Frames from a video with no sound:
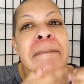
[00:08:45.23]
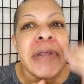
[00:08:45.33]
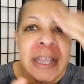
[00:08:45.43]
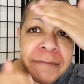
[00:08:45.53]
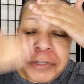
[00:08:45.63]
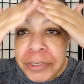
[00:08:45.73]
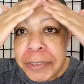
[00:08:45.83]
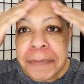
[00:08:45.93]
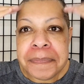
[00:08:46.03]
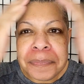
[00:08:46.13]
But
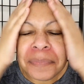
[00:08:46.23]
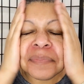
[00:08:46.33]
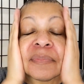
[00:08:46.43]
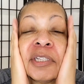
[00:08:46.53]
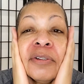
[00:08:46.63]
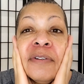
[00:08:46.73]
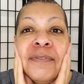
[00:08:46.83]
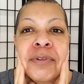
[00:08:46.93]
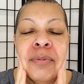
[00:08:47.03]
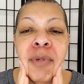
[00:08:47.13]
after, you know, a
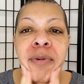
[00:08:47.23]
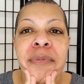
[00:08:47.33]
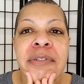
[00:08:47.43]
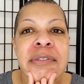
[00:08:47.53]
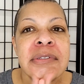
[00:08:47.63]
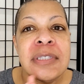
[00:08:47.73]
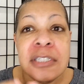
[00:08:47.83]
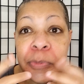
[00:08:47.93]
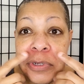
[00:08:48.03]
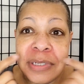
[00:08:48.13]
few moments,
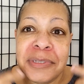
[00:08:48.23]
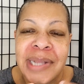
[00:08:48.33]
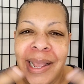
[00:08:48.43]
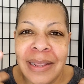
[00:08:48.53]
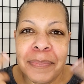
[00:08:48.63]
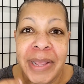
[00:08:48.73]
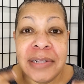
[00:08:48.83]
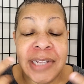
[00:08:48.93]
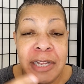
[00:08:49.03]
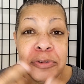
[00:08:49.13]
this will subside
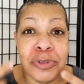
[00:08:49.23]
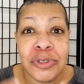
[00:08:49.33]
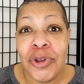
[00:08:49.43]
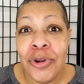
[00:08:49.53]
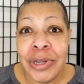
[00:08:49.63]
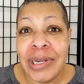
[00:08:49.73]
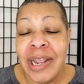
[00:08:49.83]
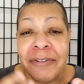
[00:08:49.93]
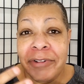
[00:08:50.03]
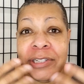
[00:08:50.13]
back to how you saw it
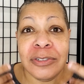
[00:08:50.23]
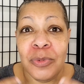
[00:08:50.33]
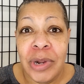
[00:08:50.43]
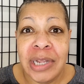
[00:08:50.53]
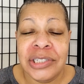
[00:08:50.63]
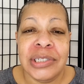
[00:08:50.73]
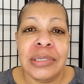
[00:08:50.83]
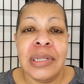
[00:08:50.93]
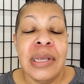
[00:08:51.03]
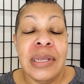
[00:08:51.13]
after I just washed
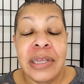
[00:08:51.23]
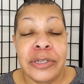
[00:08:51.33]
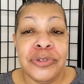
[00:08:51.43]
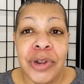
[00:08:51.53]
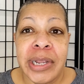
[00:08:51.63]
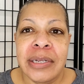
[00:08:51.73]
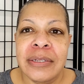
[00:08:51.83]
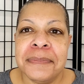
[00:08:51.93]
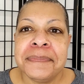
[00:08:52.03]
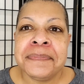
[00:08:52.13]
it and dried it.